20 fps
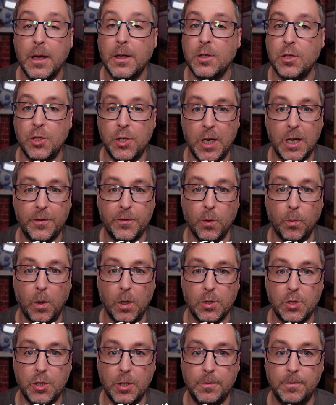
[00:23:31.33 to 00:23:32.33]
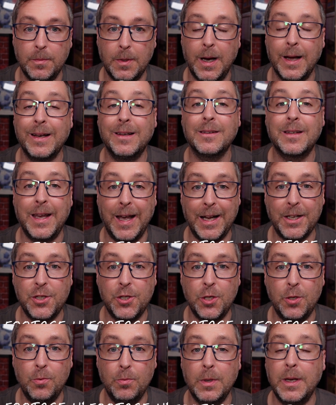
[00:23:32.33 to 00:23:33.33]
Cheers for watching, and I'll
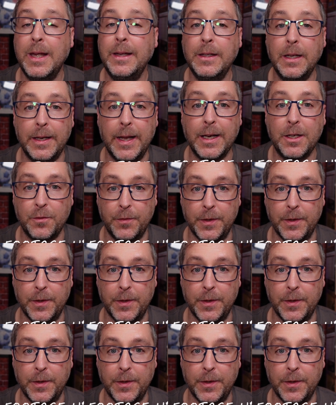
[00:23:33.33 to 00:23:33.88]
catch you in the next